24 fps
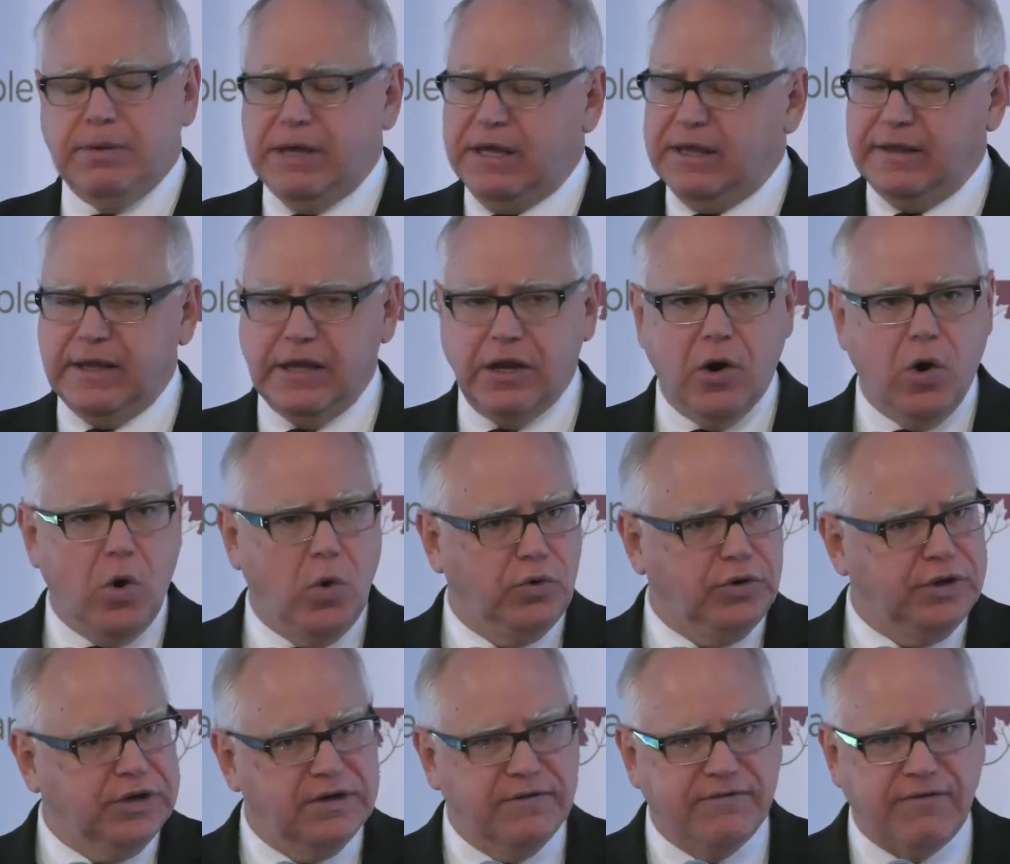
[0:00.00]
being the
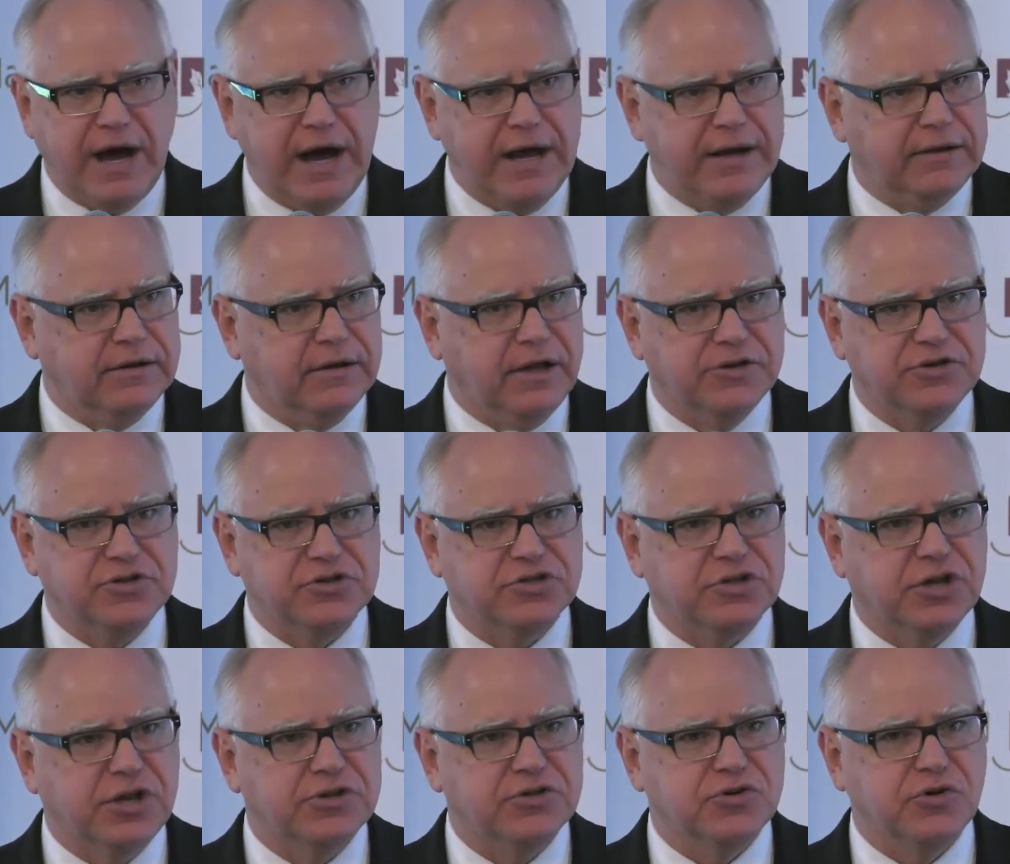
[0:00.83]
only divided
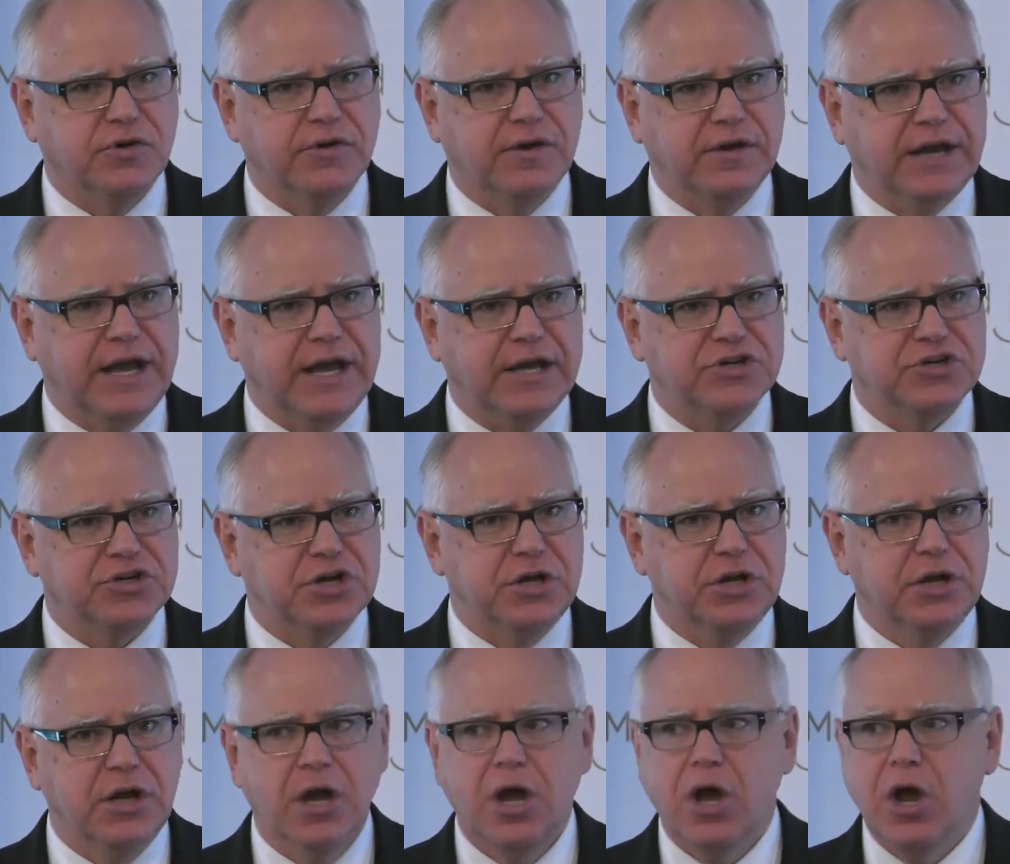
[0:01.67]
legislature in the
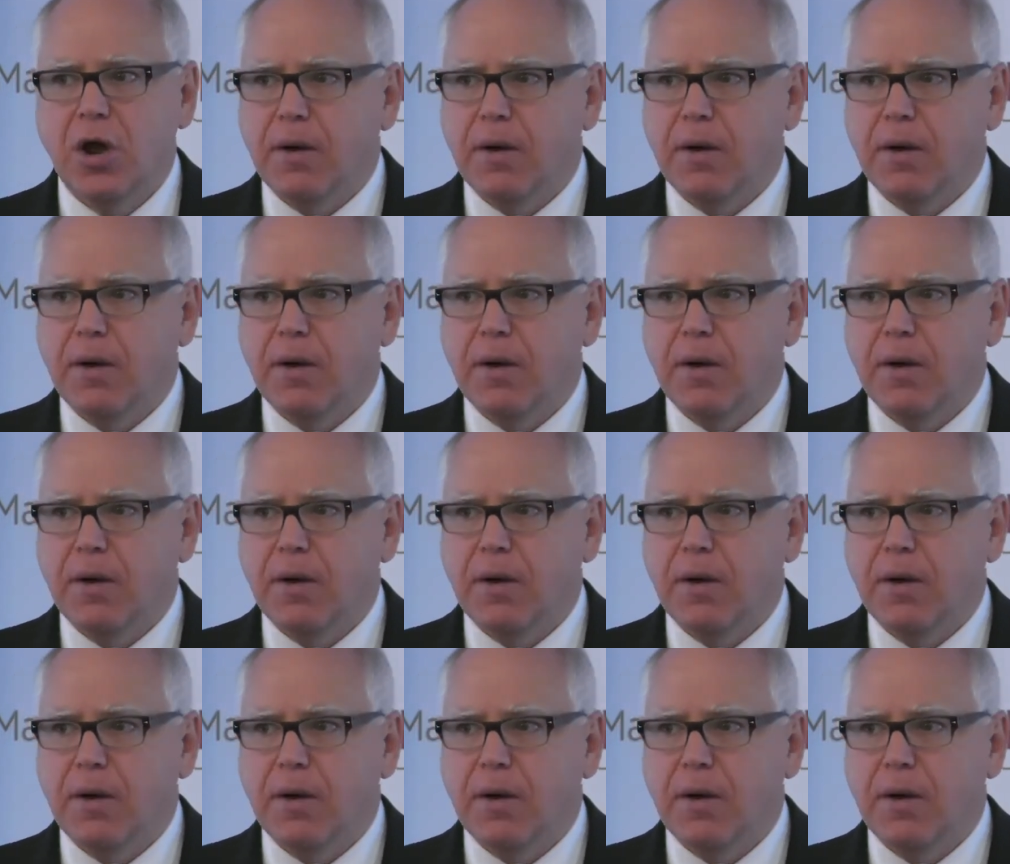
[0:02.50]
nation,